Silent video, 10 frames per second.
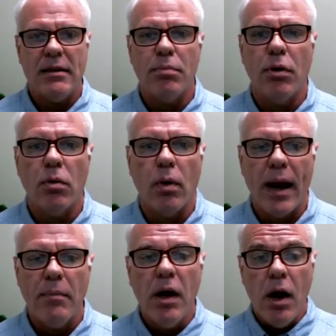in the
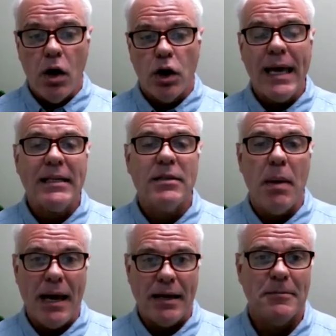program can
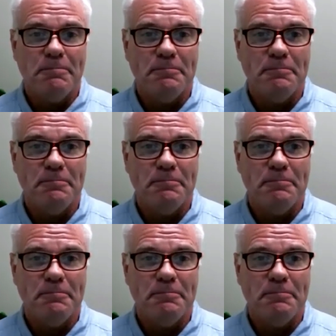expect.